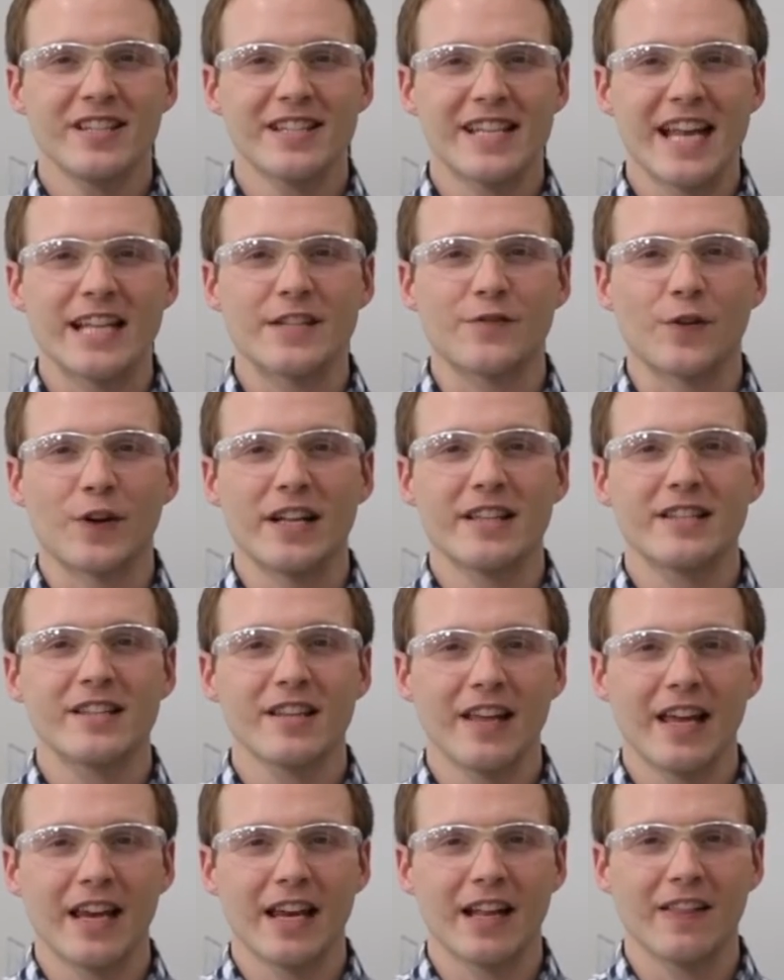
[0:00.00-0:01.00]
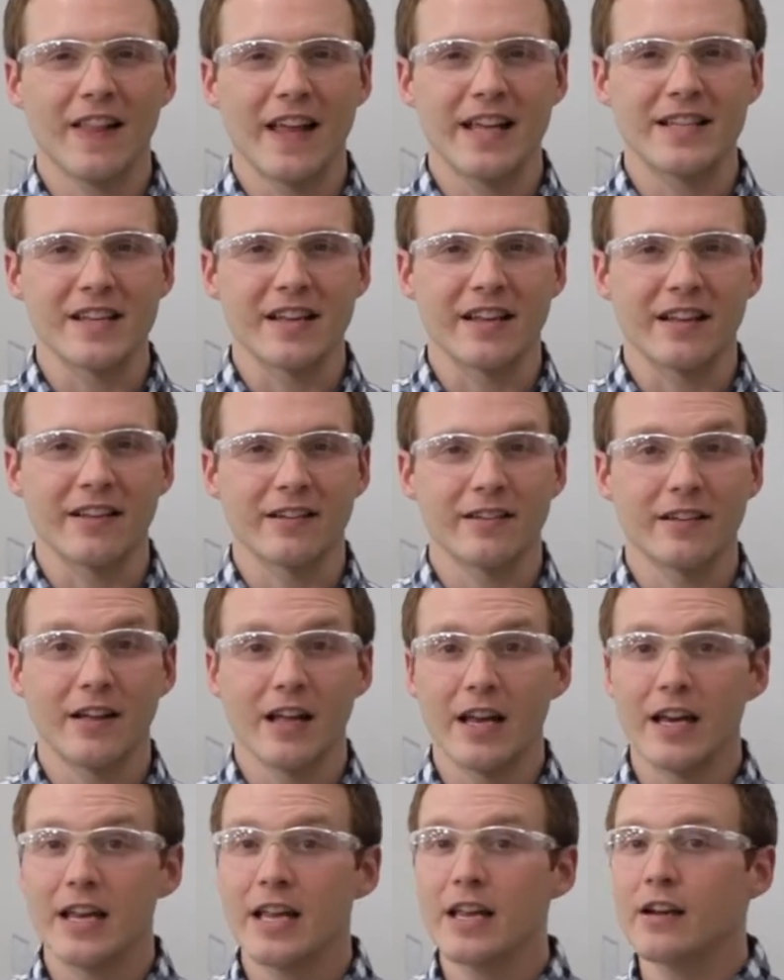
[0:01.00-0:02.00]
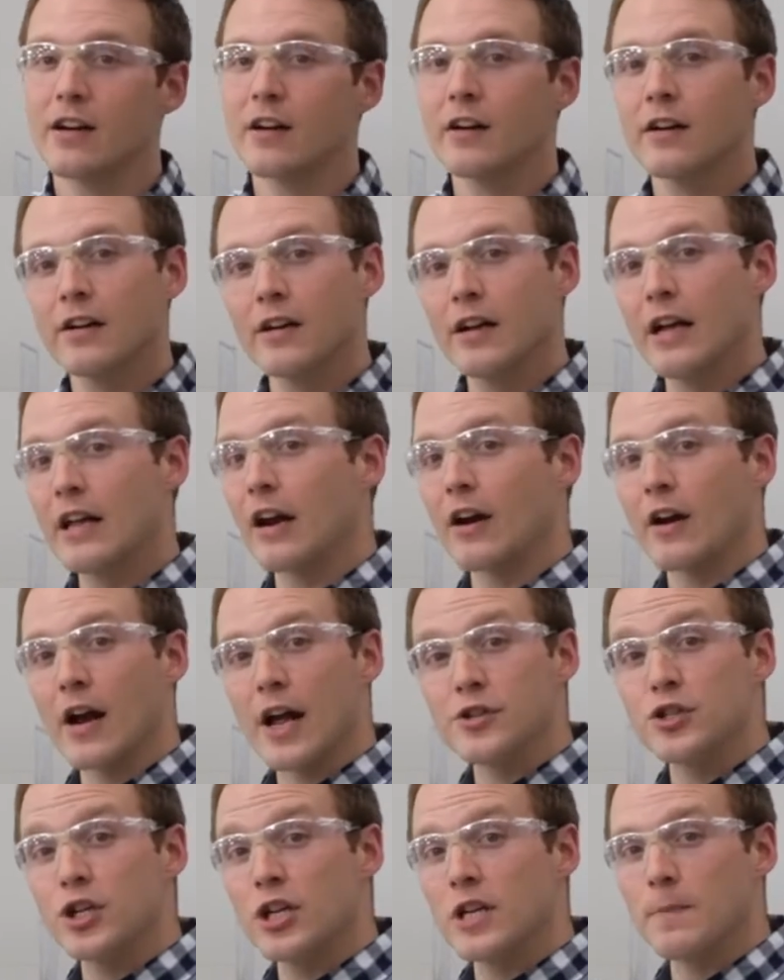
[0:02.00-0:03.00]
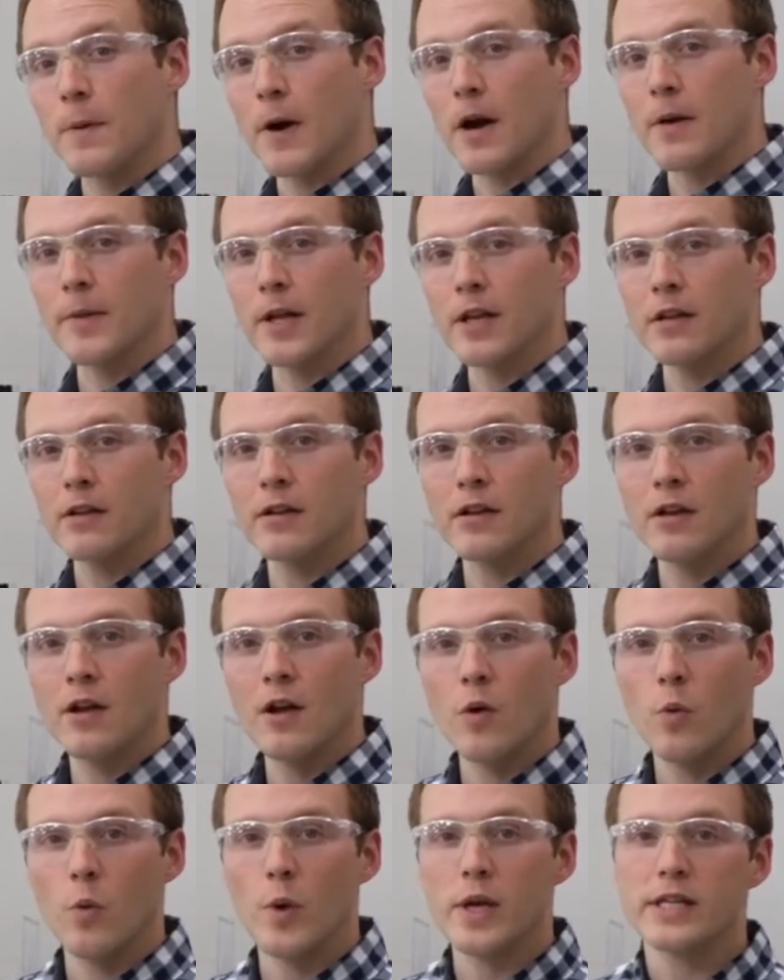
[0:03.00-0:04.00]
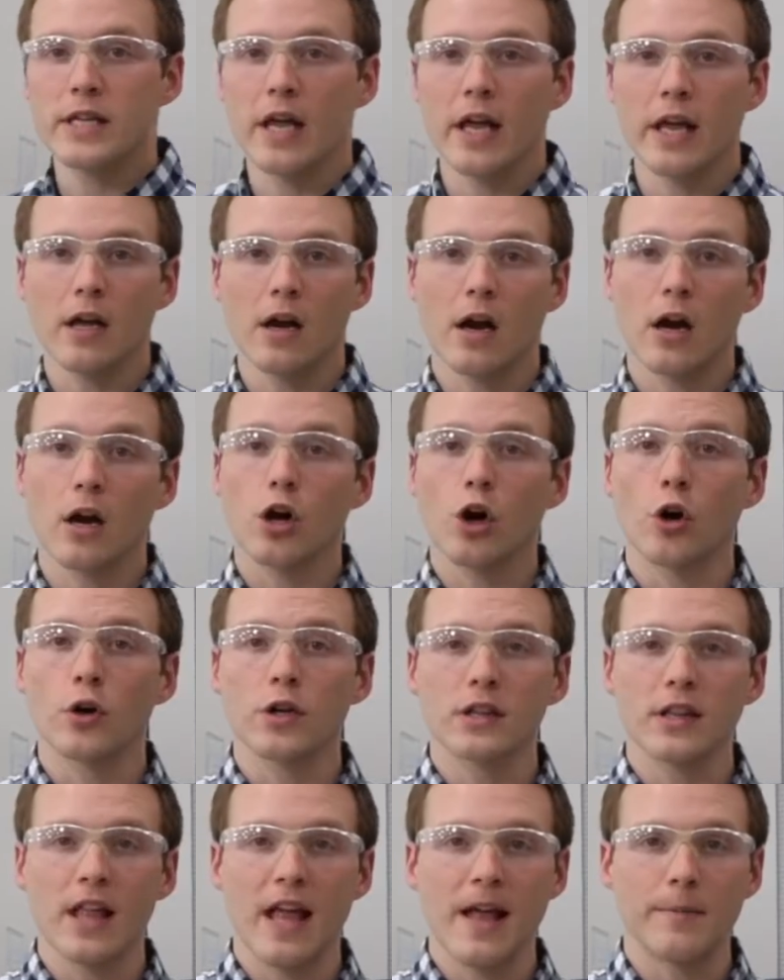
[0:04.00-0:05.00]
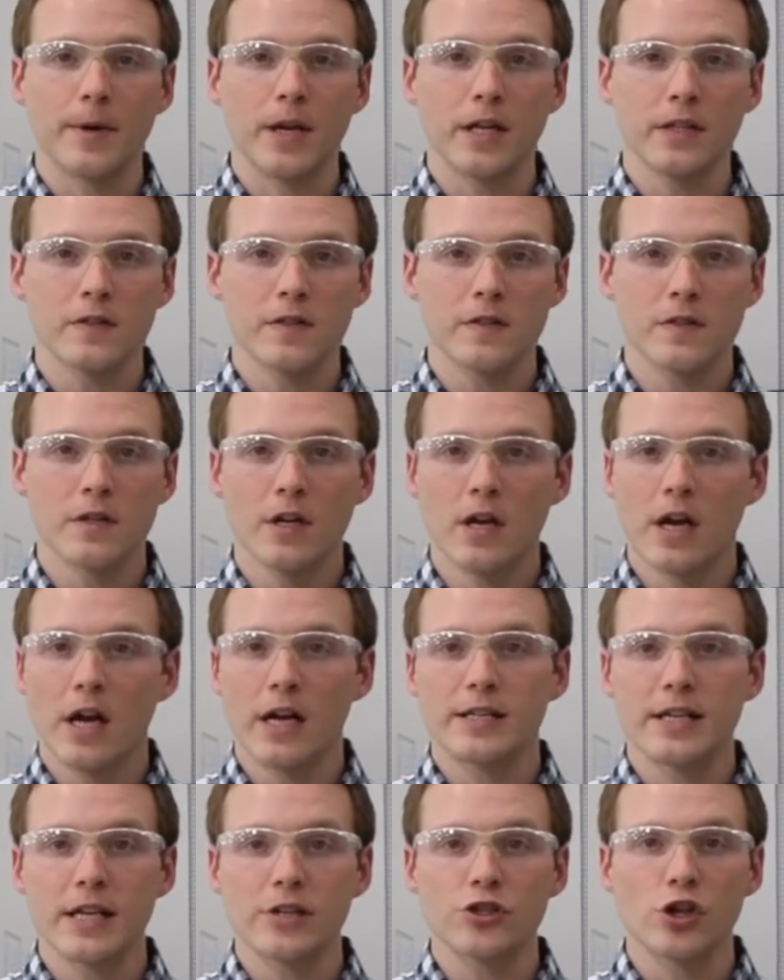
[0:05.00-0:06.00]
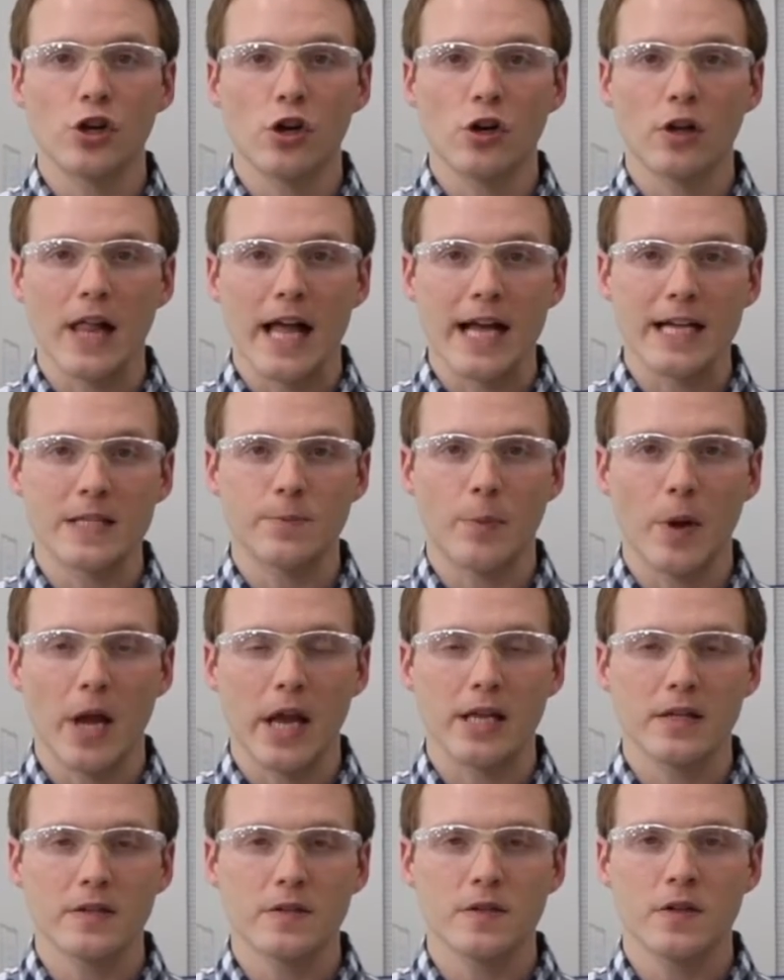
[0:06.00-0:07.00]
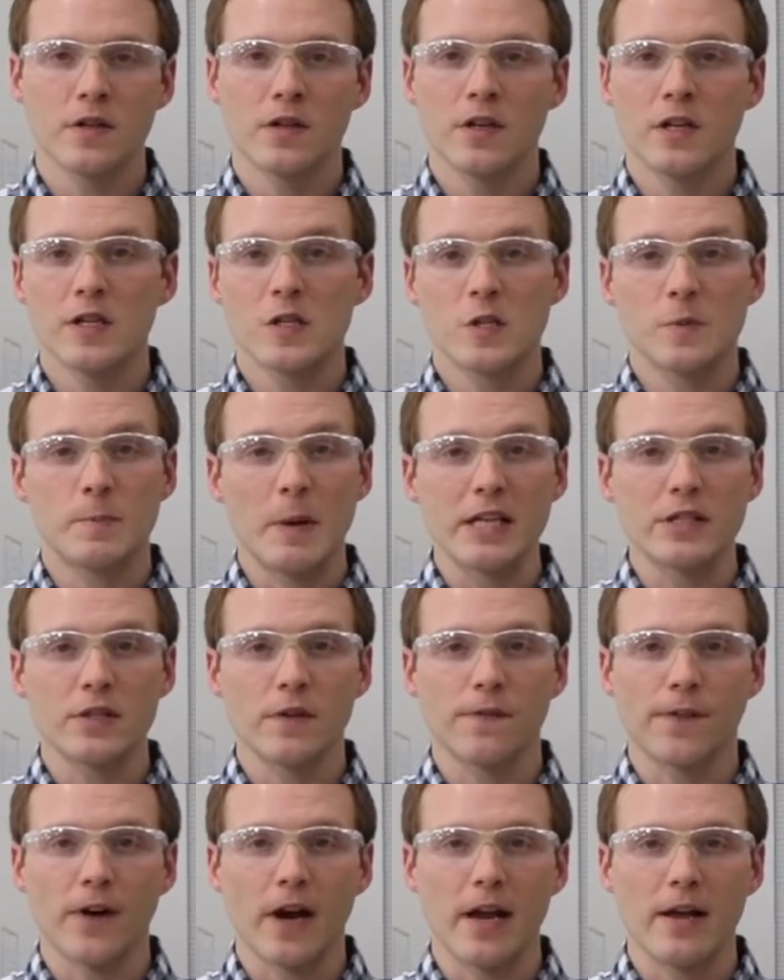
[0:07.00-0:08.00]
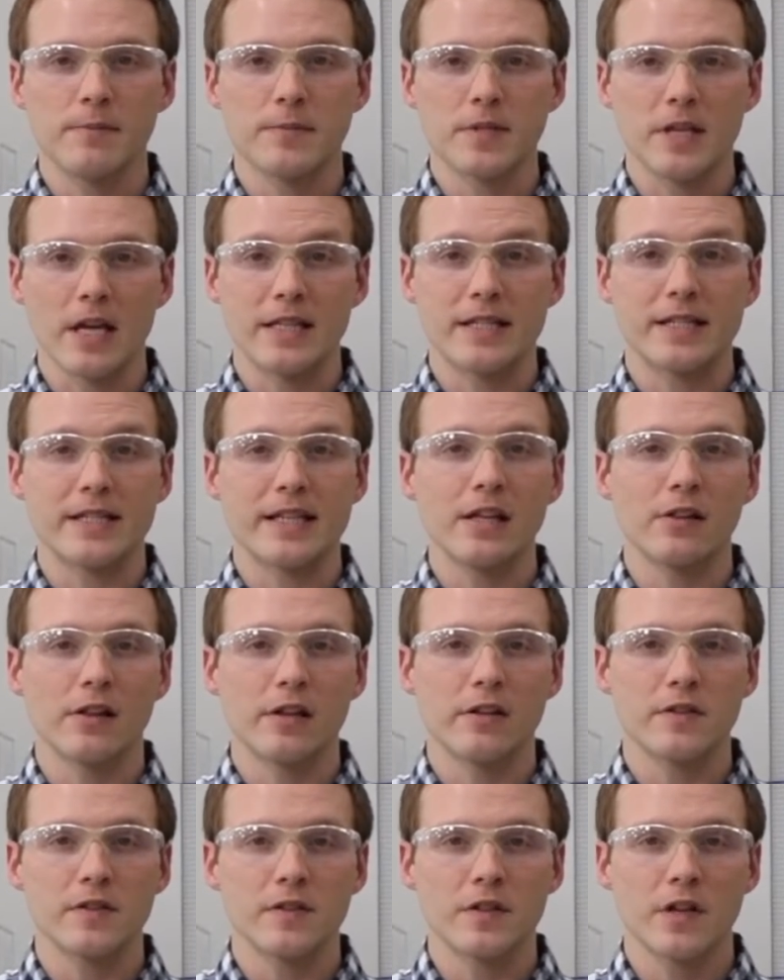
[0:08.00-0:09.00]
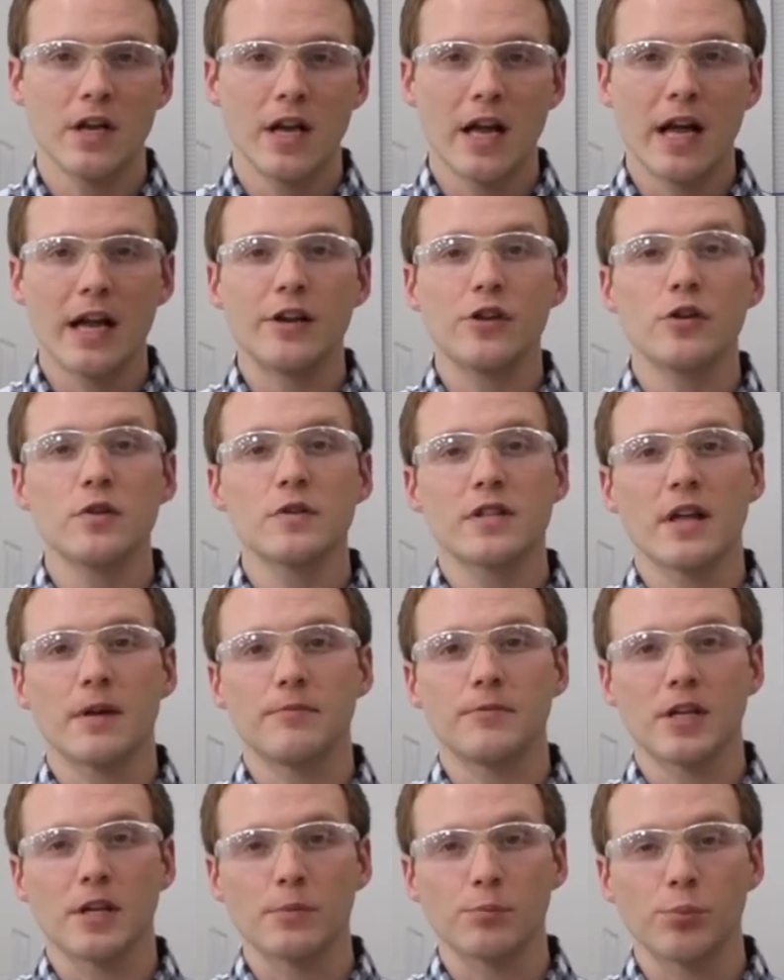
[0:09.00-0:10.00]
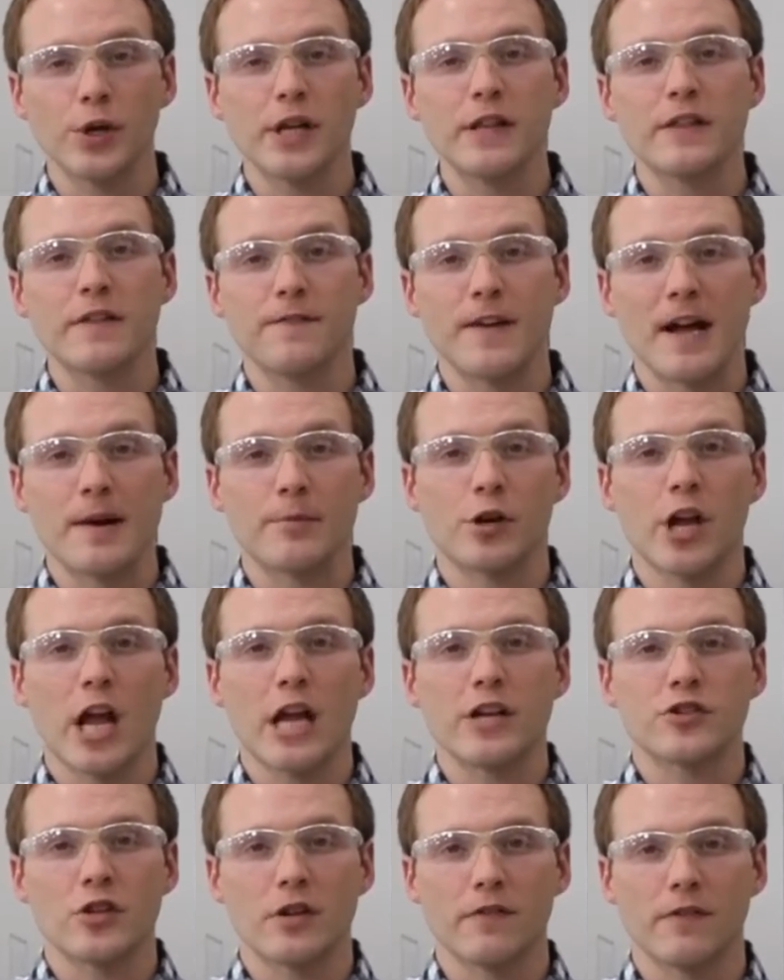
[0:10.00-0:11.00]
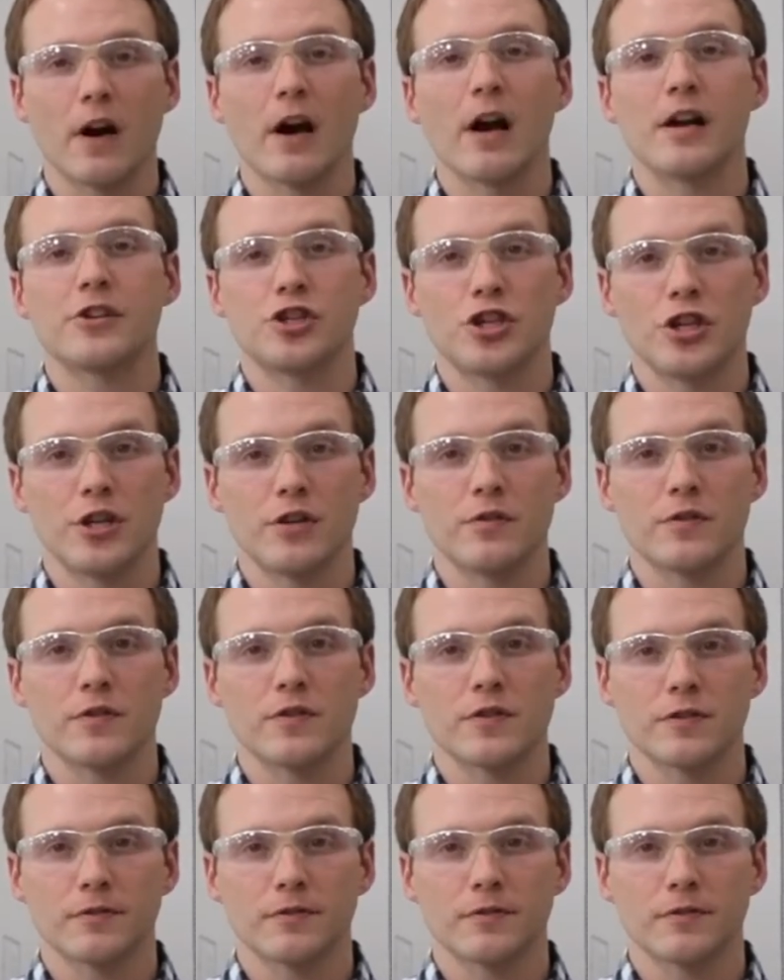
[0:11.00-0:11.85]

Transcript: stands for insulated glazing. And here, in our IG department, we take our coated laminates, additional glass panes, spacer frames, and sealants, and use them to complete the fabrication of our IGUs.